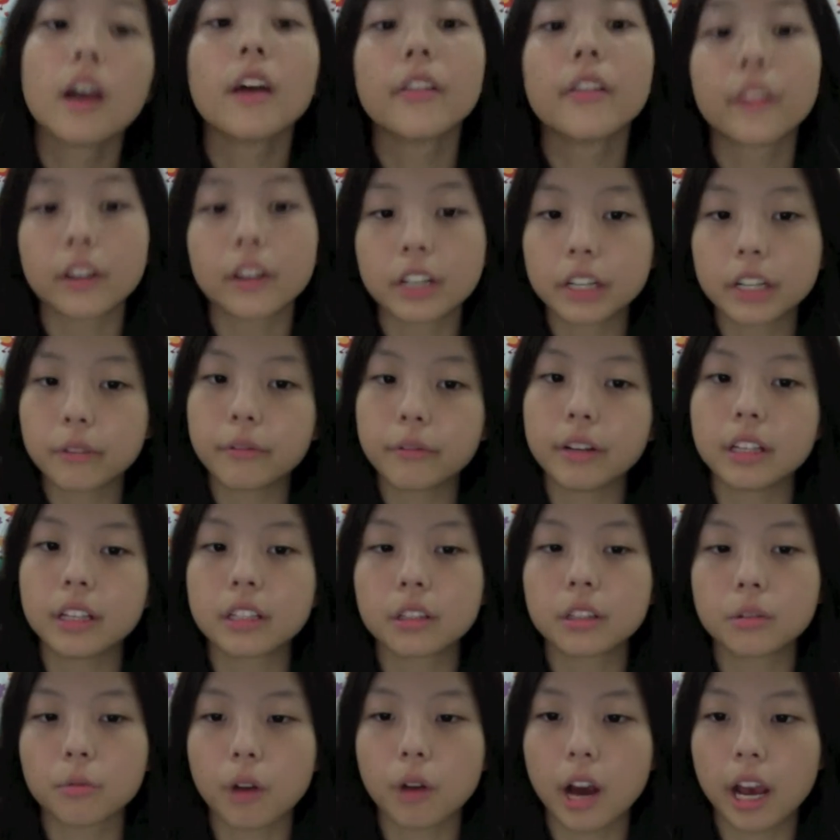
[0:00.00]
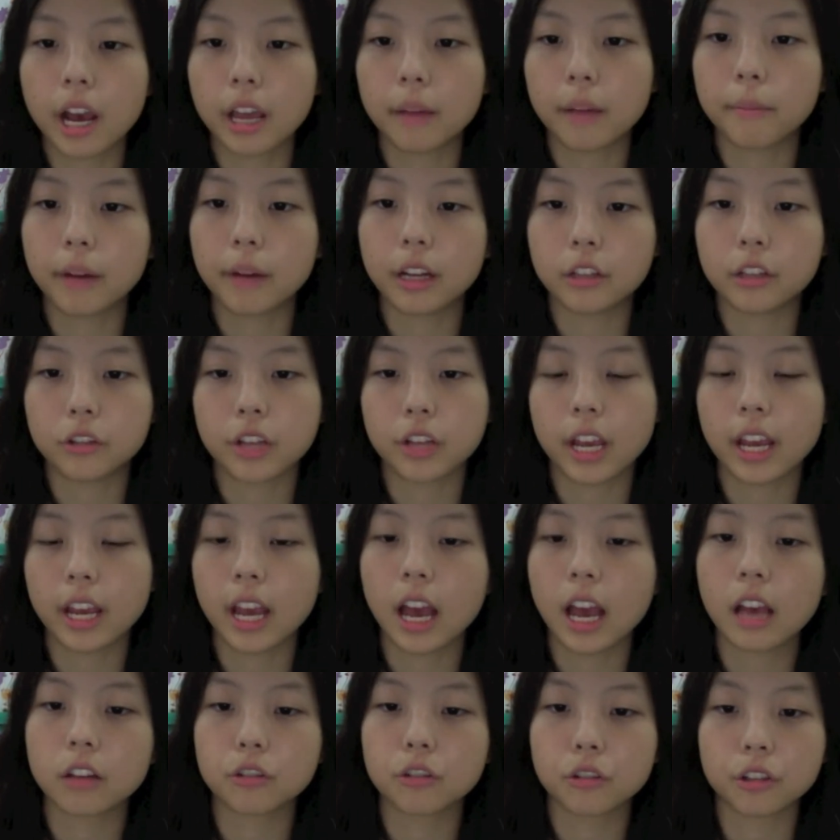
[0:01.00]
13 Reasons Why by Jay
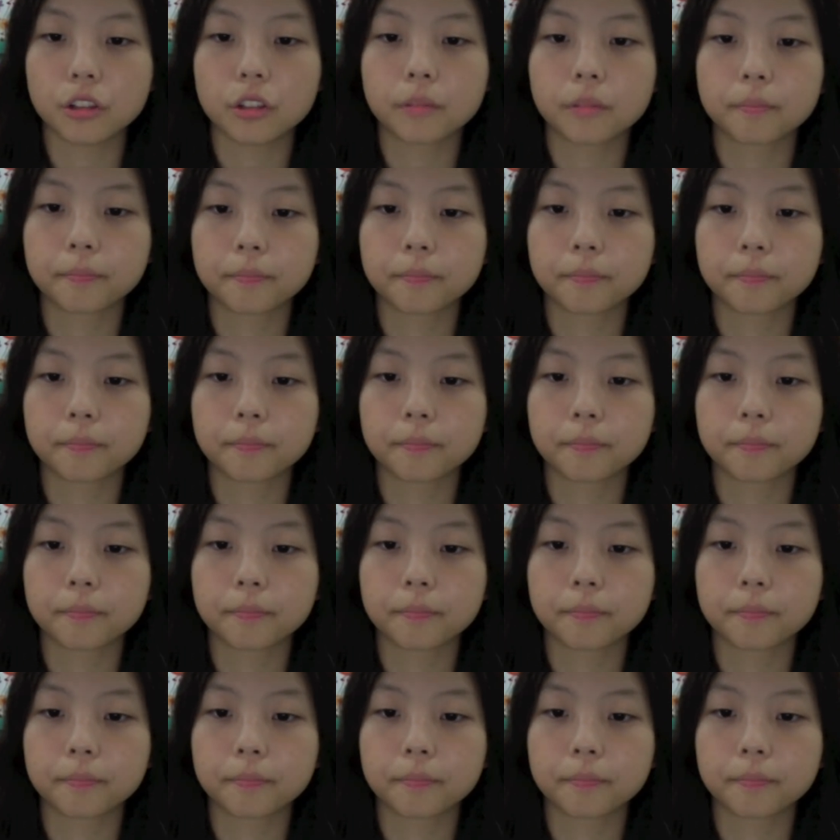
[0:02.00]
Asher.